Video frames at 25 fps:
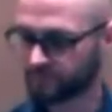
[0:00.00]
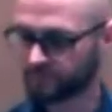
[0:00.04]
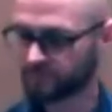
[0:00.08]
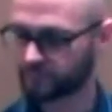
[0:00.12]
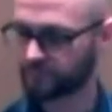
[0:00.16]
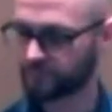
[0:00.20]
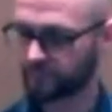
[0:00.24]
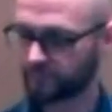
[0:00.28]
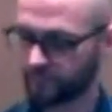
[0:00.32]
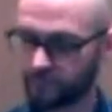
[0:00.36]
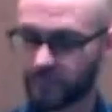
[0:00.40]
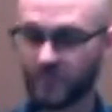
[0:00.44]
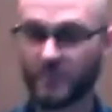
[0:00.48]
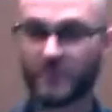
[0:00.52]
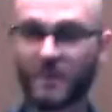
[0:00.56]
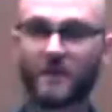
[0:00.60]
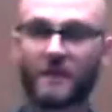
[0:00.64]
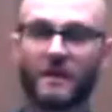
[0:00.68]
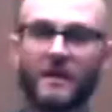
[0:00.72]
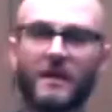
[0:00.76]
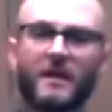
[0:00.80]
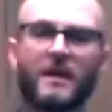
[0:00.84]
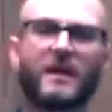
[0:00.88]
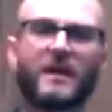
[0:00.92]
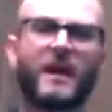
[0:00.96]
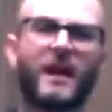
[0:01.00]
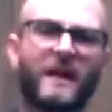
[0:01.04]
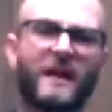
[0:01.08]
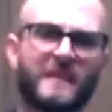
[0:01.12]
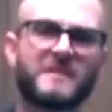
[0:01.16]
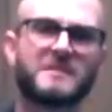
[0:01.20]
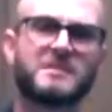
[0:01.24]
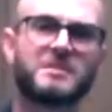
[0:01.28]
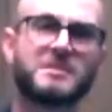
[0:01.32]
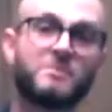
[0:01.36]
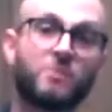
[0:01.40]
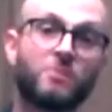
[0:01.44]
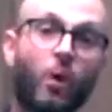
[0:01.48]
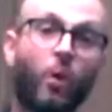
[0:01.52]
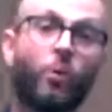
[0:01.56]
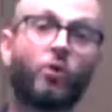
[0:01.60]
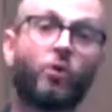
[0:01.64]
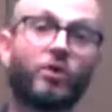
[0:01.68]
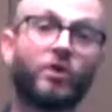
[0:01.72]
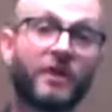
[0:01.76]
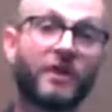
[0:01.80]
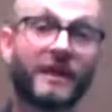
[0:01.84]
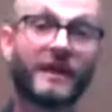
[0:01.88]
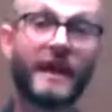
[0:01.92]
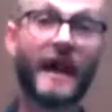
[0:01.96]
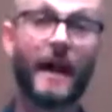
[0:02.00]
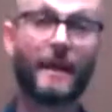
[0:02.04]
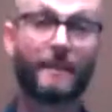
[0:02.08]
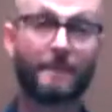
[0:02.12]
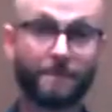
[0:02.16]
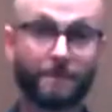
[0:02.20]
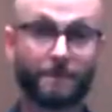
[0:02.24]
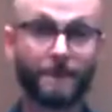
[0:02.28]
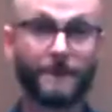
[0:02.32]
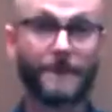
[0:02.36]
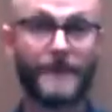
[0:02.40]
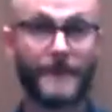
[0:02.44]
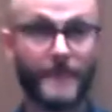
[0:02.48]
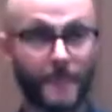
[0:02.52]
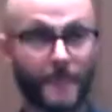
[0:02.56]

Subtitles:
And this is what we're going to get.